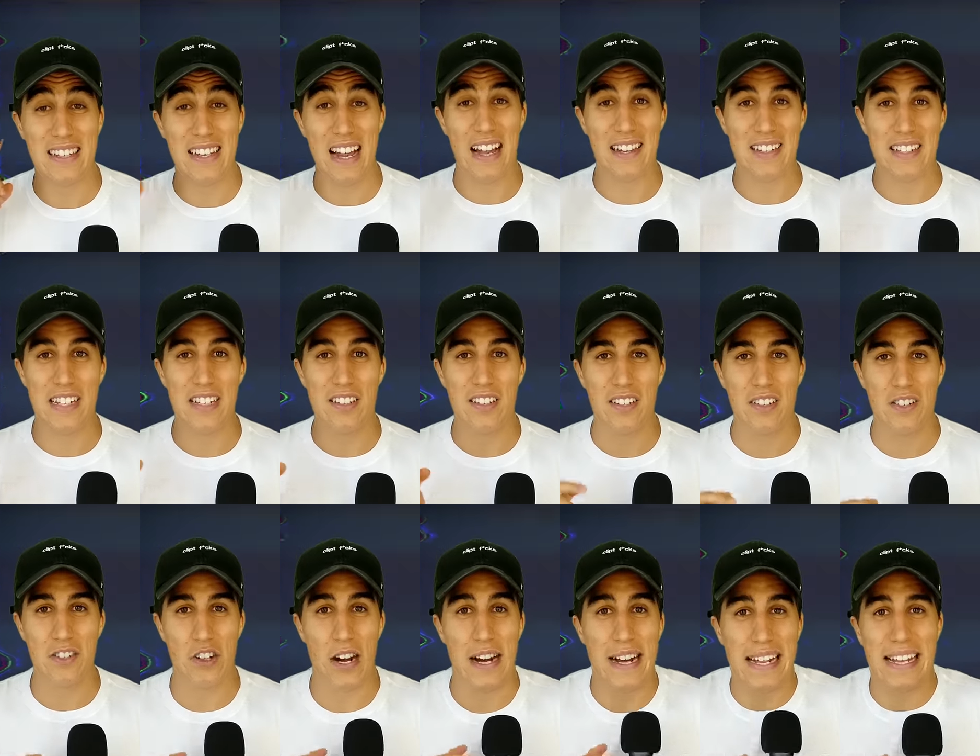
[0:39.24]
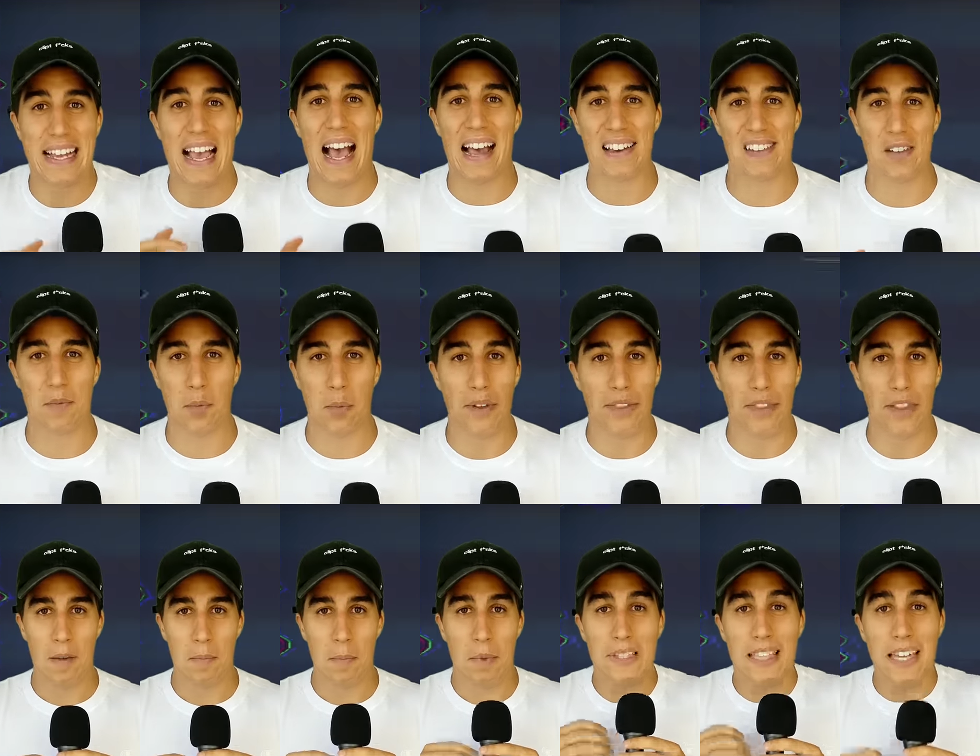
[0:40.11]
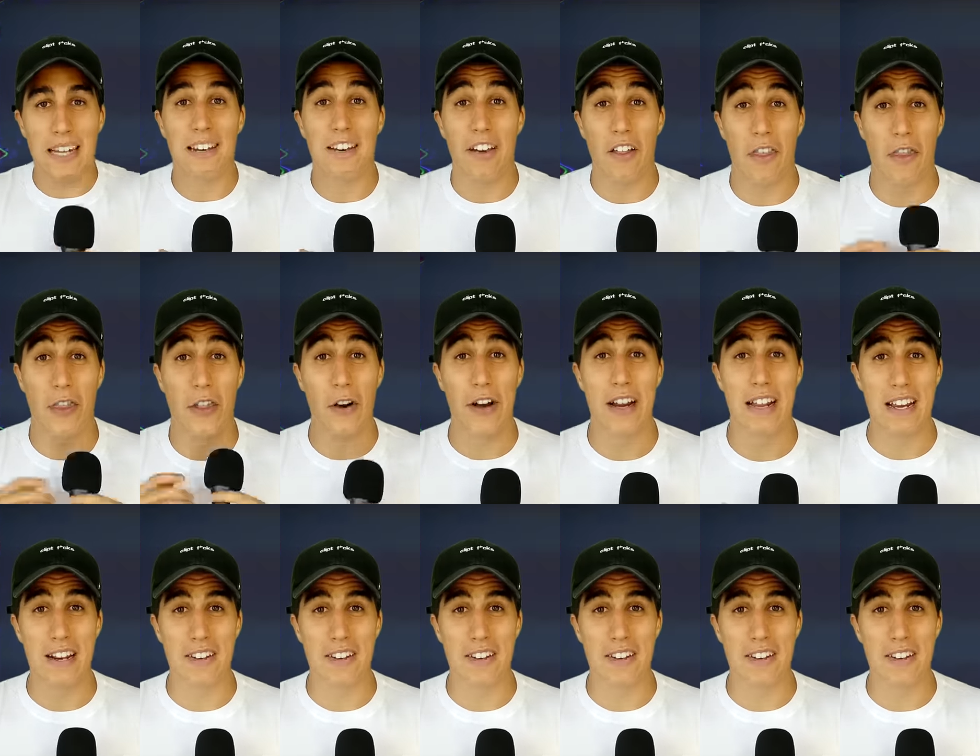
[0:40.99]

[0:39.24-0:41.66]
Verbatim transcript: Nazis tried to gas them with it. But then 30